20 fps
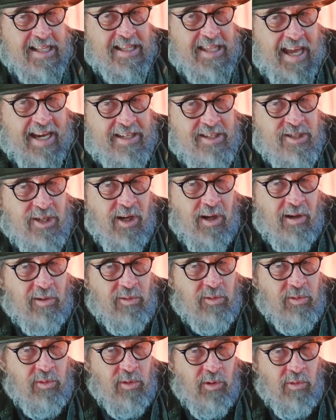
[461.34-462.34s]
That took
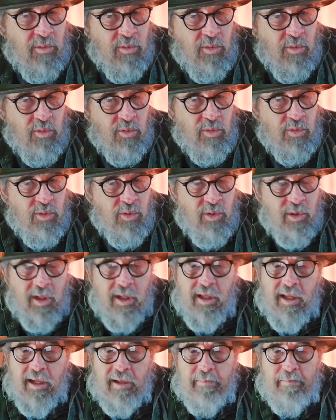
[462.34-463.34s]

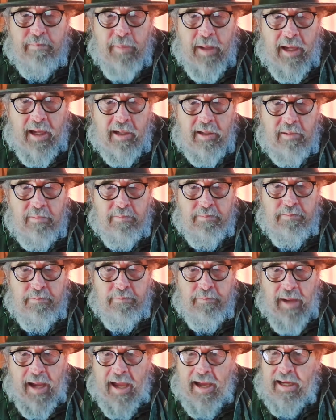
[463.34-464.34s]
really big
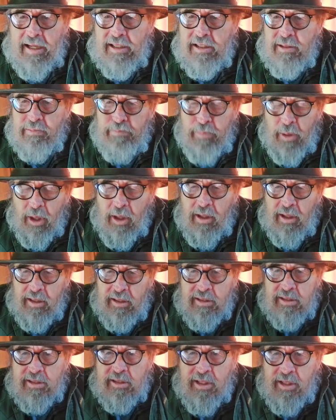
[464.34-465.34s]
ass
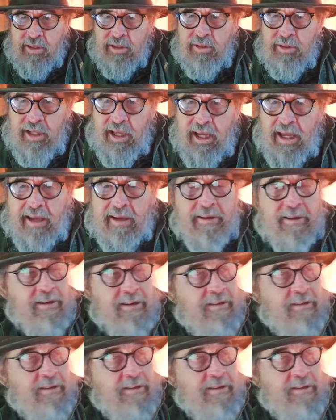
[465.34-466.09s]
balls to do that.